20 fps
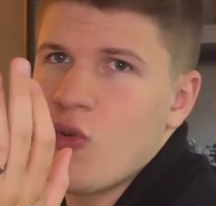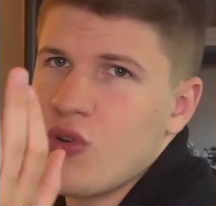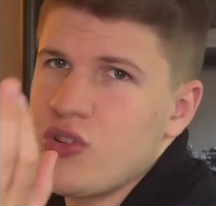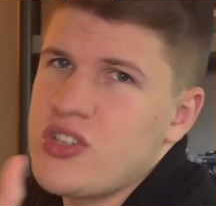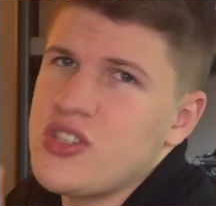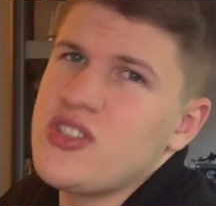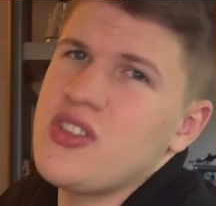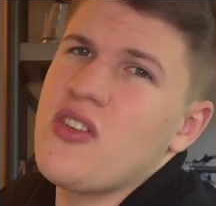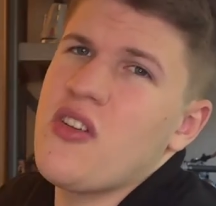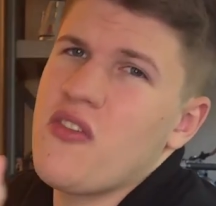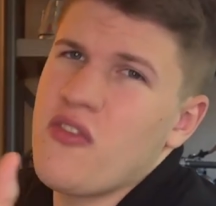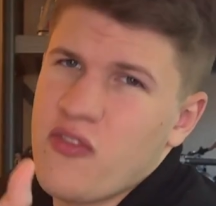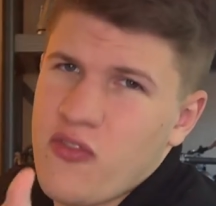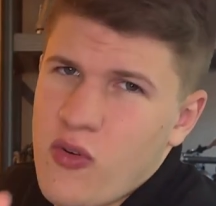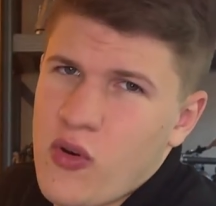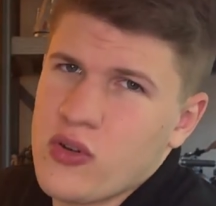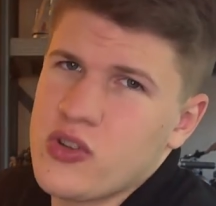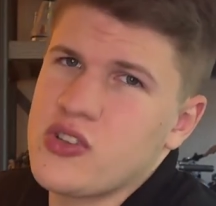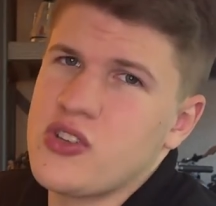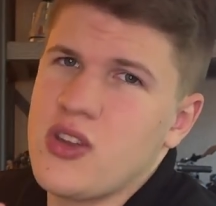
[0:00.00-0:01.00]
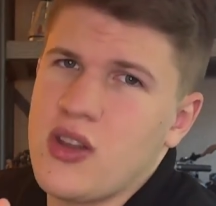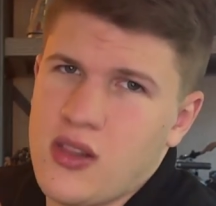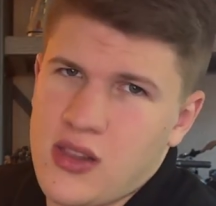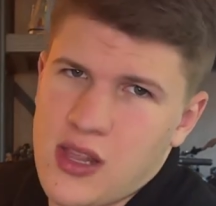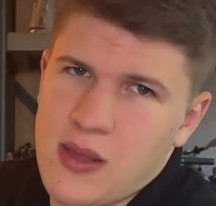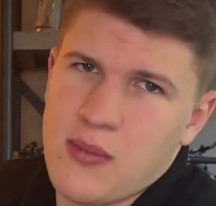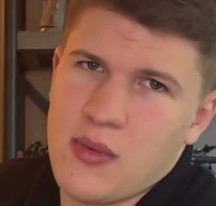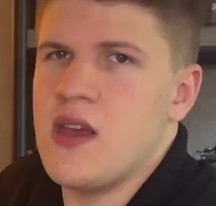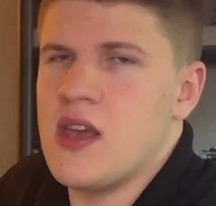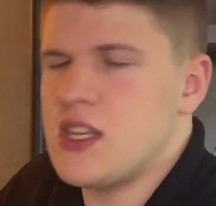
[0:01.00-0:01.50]
which is an unfortunate
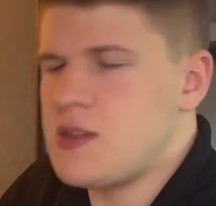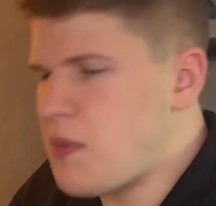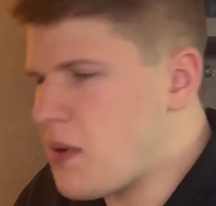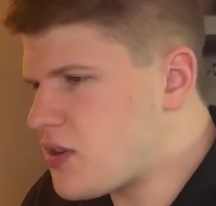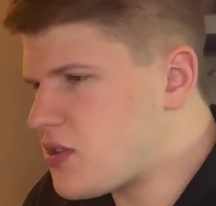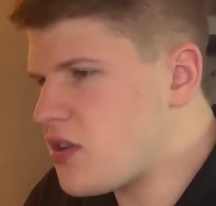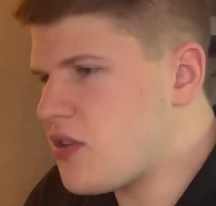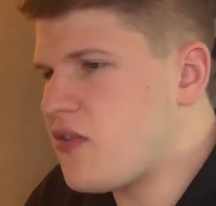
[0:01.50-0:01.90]
limit, especially